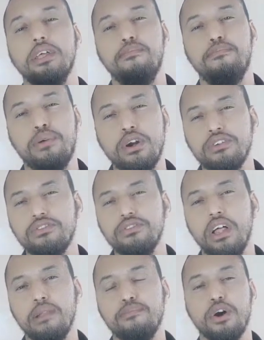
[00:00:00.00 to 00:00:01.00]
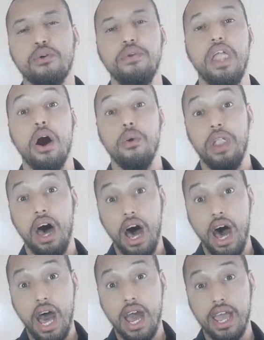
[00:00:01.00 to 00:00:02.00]
The personal pronoun
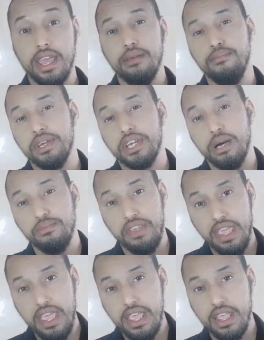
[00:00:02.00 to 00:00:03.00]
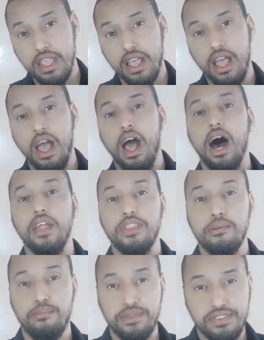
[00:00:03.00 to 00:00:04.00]
I becomes he,
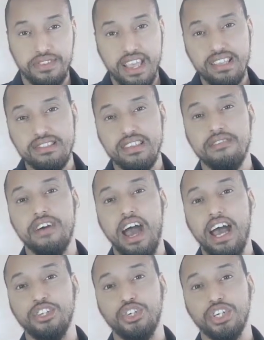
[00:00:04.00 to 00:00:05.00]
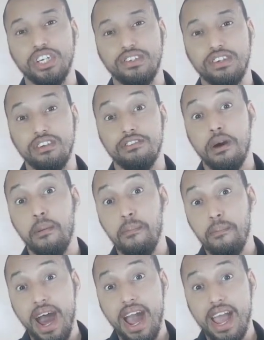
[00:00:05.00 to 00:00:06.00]
and the possessive adjective
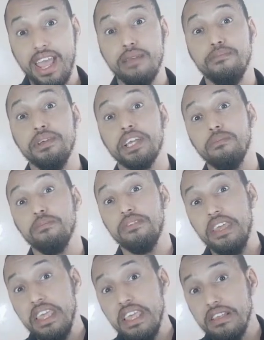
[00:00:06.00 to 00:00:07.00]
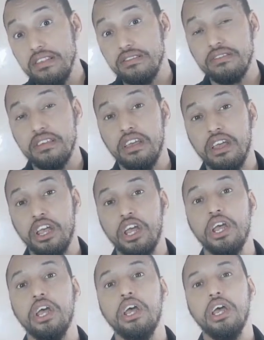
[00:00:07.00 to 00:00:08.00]
my becomes his.
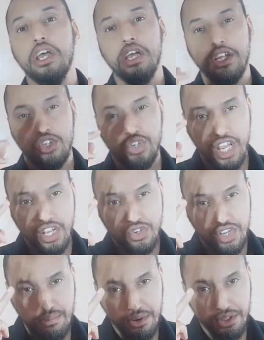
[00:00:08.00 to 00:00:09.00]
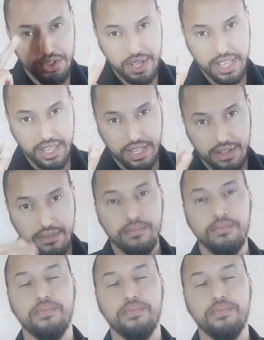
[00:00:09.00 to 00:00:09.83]
Change number 3.